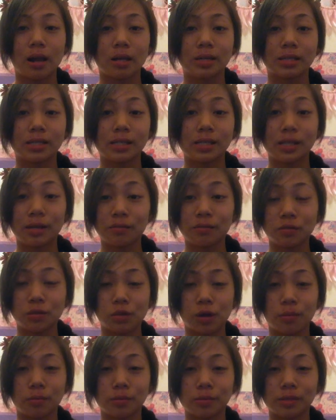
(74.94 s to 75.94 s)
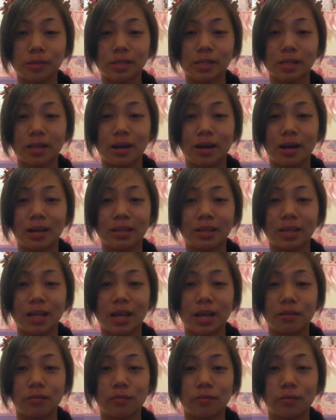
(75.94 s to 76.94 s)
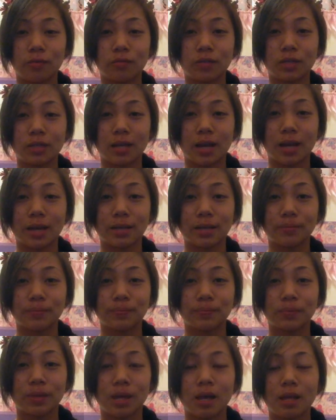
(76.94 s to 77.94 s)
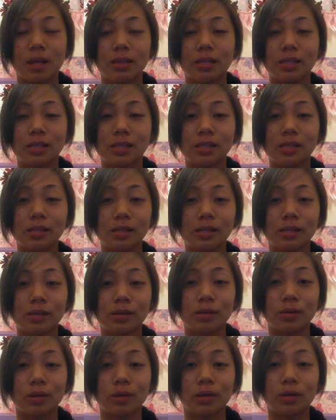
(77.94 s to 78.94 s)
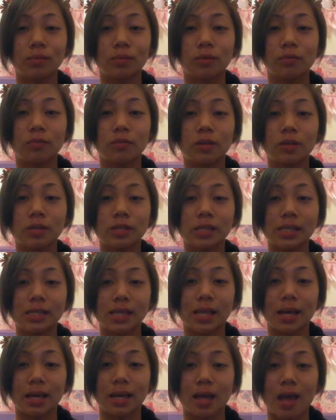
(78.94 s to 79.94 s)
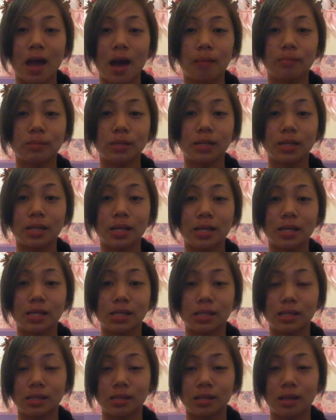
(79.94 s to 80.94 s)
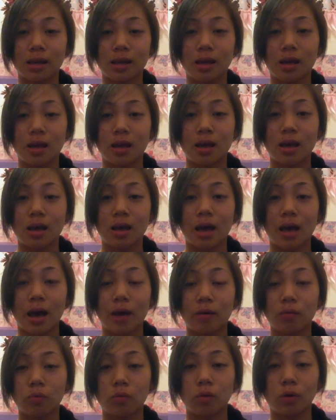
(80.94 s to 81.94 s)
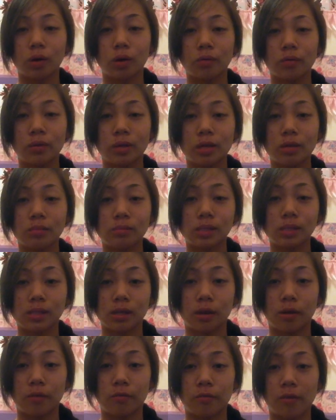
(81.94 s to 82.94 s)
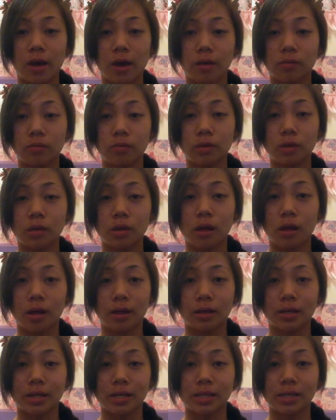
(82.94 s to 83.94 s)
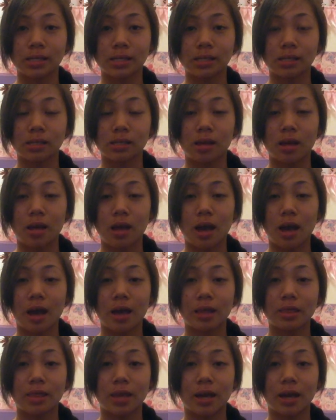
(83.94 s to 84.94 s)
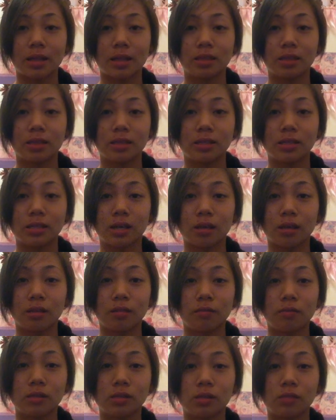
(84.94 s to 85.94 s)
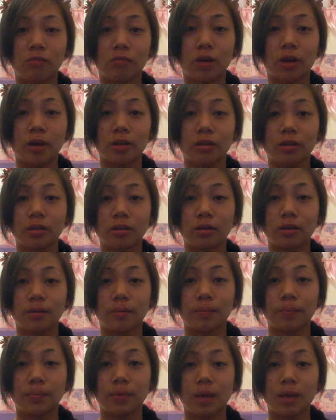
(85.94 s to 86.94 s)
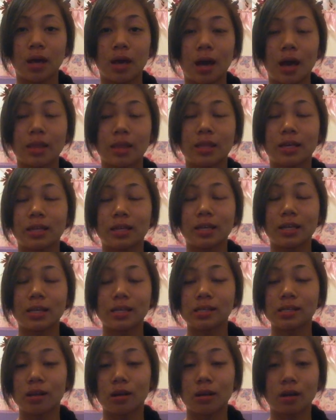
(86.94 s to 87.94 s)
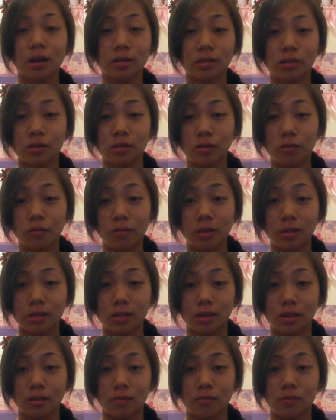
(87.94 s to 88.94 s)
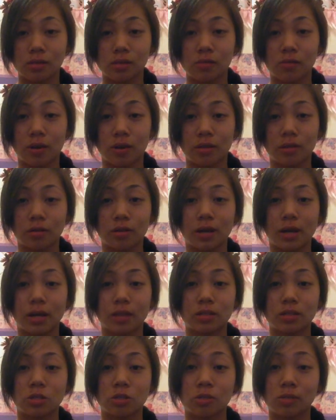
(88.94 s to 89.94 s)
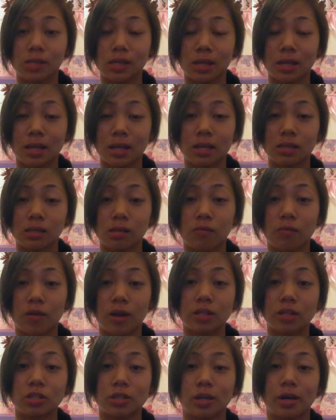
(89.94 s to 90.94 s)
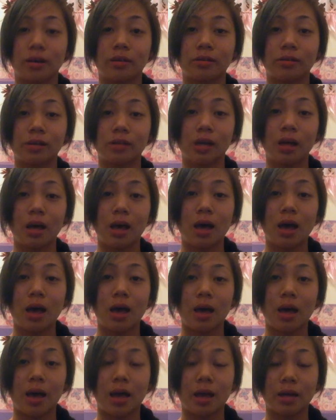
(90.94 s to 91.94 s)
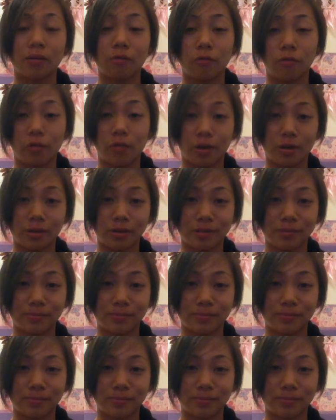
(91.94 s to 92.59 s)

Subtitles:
Sea of Troubles on line 59. This soliloquy reveals that Hamlet is at war with himself and with Claudius, and that the death of his father and that he has not gotten over the death of his father yet shows that he is fragile and frail.